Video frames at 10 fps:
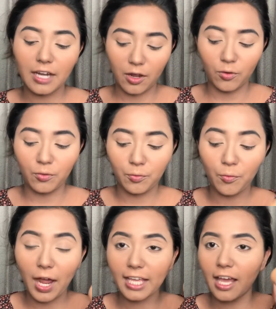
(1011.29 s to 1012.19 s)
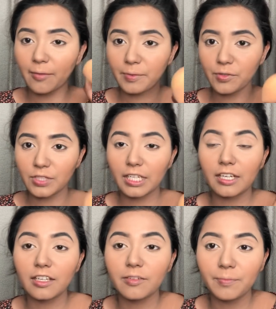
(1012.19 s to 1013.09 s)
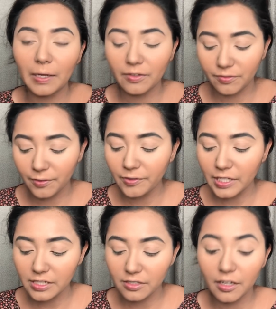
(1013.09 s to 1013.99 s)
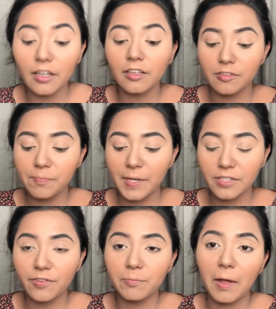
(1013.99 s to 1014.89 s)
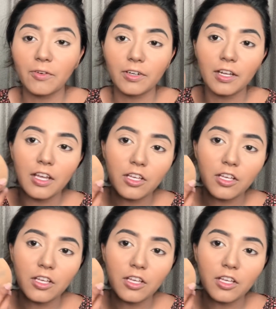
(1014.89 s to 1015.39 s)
Now, why I'm using another foundation sponge for powder?